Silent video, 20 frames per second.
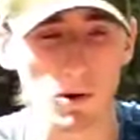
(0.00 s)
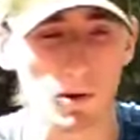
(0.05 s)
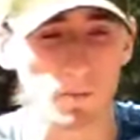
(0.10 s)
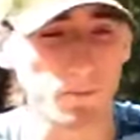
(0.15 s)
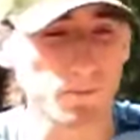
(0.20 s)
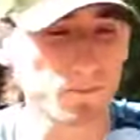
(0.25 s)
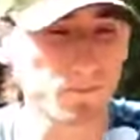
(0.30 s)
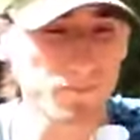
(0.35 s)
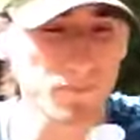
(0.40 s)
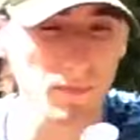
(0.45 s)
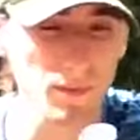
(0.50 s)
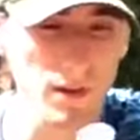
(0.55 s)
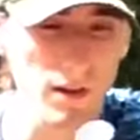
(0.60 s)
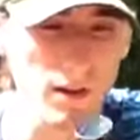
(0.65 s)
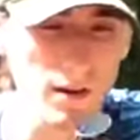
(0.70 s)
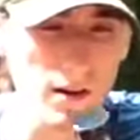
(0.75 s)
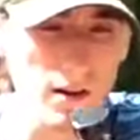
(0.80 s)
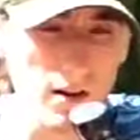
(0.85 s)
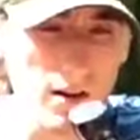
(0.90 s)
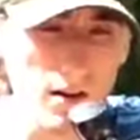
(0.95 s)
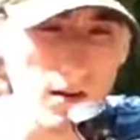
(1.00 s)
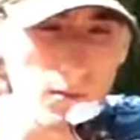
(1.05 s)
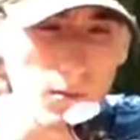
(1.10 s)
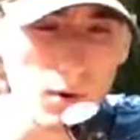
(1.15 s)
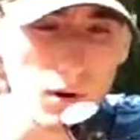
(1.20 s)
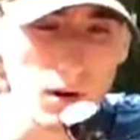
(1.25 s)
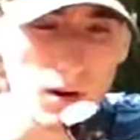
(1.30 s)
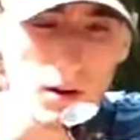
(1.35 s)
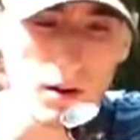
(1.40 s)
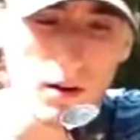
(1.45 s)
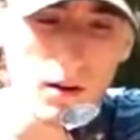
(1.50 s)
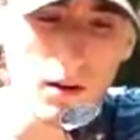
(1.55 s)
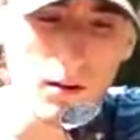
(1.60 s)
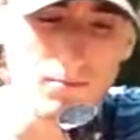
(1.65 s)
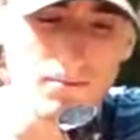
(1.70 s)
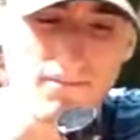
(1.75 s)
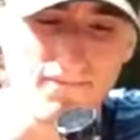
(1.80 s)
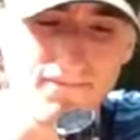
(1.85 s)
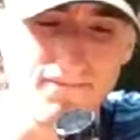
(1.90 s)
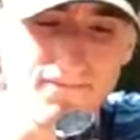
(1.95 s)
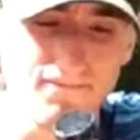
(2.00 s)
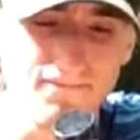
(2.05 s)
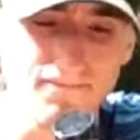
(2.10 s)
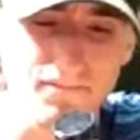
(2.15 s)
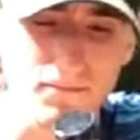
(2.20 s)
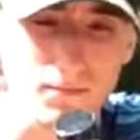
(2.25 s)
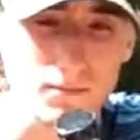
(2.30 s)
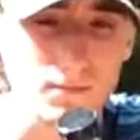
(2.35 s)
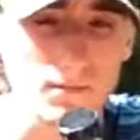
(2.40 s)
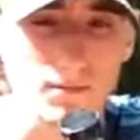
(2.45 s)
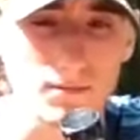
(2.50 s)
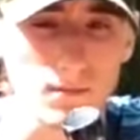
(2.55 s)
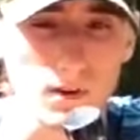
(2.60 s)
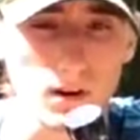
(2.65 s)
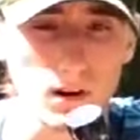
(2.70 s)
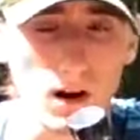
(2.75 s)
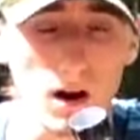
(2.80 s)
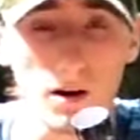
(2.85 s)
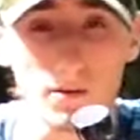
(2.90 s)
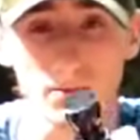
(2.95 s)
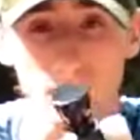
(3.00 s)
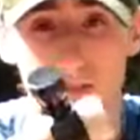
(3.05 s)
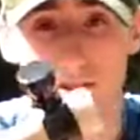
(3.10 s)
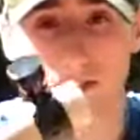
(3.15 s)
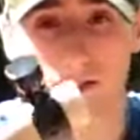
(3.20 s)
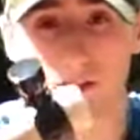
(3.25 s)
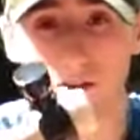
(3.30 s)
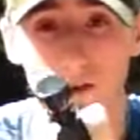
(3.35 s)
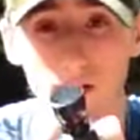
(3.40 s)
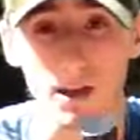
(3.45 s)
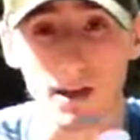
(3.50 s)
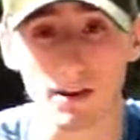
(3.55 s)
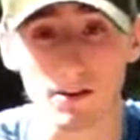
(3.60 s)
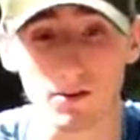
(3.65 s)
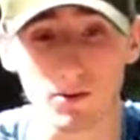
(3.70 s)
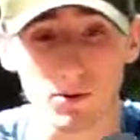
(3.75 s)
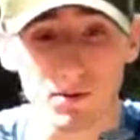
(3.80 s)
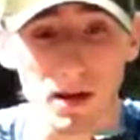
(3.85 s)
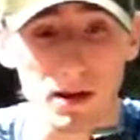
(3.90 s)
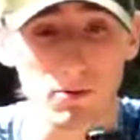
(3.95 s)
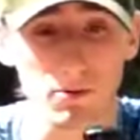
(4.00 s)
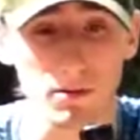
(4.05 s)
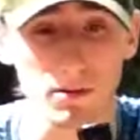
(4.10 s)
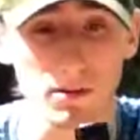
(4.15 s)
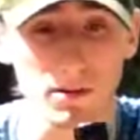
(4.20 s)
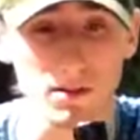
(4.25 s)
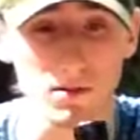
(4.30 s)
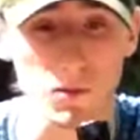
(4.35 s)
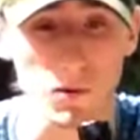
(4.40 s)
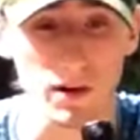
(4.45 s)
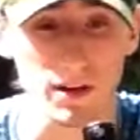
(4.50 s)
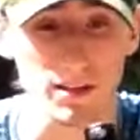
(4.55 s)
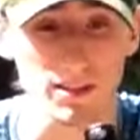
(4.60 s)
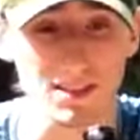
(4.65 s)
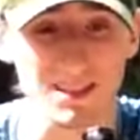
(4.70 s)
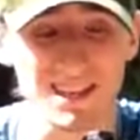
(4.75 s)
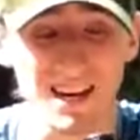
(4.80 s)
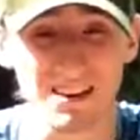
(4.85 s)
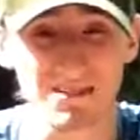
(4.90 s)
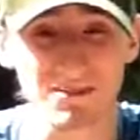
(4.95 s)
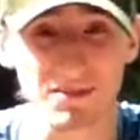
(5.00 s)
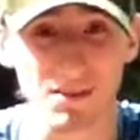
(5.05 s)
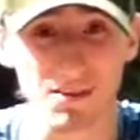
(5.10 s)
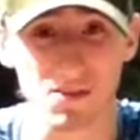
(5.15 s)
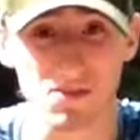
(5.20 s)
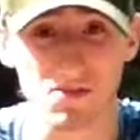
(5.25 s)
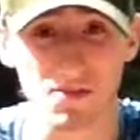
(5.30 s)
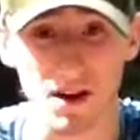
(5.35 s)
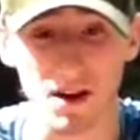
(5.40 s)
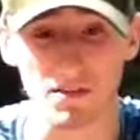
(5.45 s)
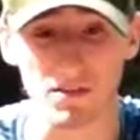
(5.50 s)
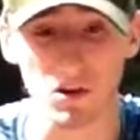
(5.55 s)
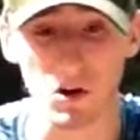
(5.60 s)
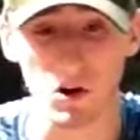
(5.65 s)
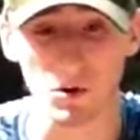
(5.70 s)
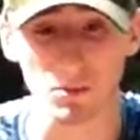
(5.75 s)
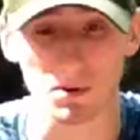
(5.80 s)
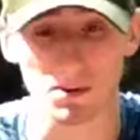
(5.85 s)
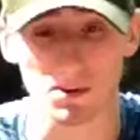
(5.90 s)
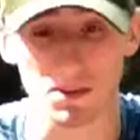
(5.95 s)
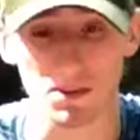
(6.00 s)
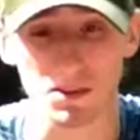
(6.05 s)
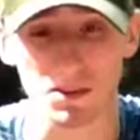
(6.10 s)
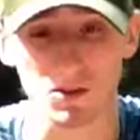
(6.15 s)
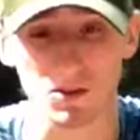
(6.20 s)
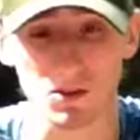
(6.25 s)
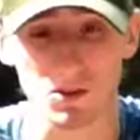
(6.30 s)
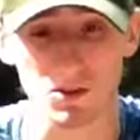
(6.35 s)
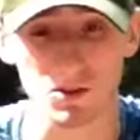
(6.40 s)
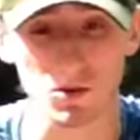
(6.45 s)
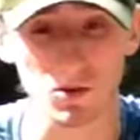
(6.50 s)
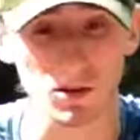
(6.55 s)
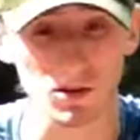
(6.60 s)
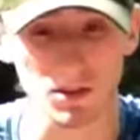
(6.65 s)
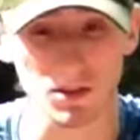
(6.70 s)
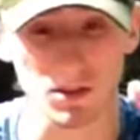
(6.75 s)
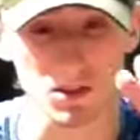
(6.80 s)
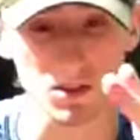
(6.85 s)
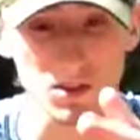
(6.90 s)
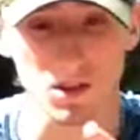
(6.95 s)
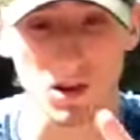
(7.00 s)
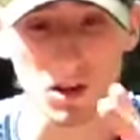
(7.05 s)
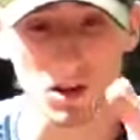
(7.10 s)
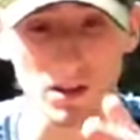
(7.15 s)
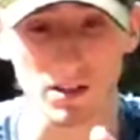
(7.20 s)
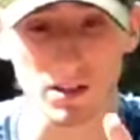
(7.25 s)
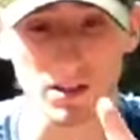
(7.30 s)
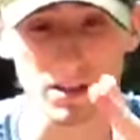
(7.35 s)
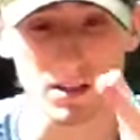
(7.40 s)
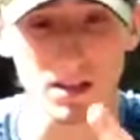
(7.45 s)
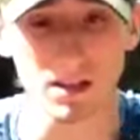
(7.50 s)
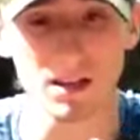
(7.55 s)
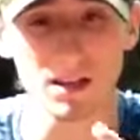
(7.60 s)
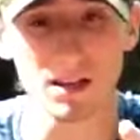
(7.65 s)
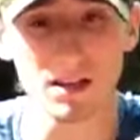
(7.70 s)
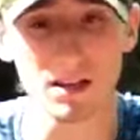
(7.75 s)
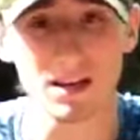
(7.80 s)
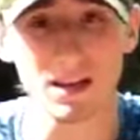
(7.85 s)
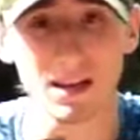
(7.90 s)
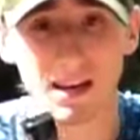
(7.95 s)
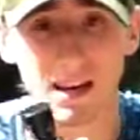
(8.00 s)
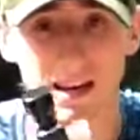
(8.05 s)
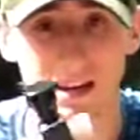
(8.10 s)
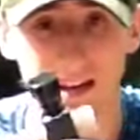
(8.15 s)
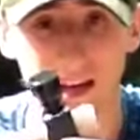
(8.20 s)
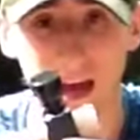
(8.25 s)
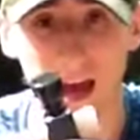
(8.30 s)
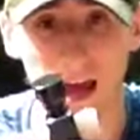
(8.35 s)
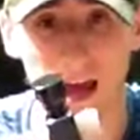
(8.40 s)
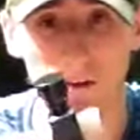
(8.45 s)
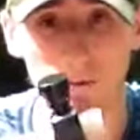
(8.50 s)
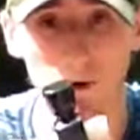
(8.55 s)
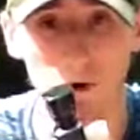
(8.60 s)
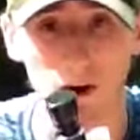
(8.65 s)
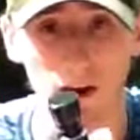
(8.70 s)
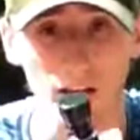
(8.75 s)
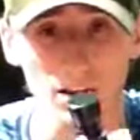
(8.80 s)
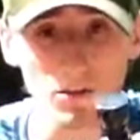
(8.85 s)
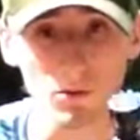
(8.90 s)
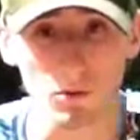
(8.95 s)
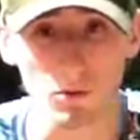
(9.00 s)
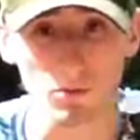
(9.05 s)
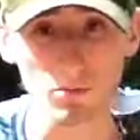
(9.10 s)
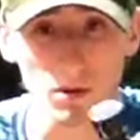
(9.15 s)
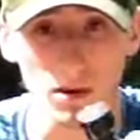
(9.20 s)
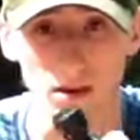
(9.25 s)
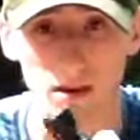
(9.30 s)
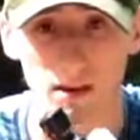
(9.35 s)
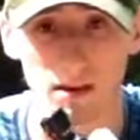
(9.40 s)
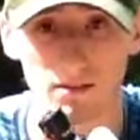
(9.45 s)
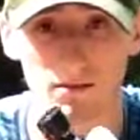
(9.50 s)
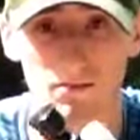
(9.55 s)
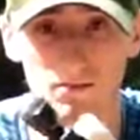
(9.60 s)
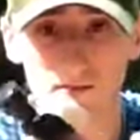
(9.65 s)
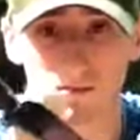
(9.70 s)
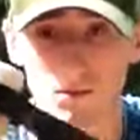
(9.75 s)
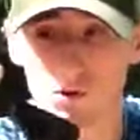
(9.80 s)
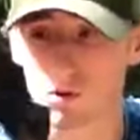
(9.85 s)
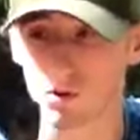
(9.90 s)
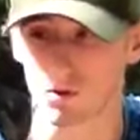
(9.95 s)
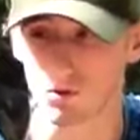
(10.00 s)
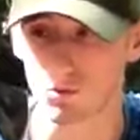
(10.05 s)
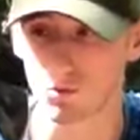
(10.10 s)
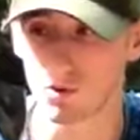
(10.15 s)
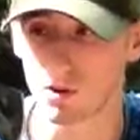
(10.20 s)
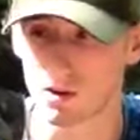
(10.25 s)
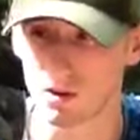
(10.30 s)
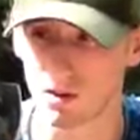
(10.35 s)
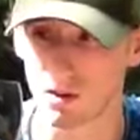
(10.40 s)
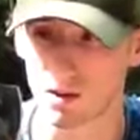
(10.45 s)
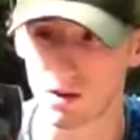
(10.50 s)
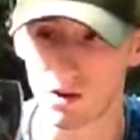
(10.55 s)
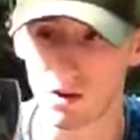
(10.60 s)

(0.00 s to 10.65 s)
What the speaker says: it. But obviously you can't do that with this one. It's 1055 carbon steel, so it's as solid as any hammer end would be. So it's really